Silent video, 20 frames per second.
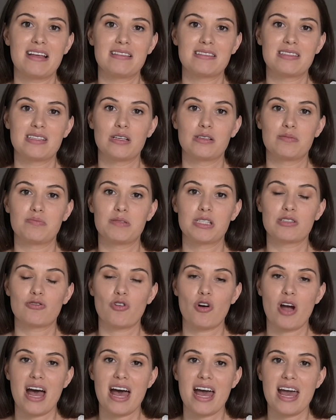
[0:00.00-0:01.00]
and
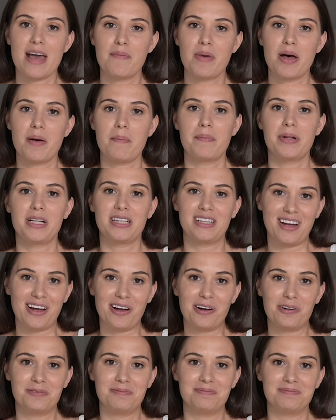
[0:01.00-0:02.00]
subscribe below.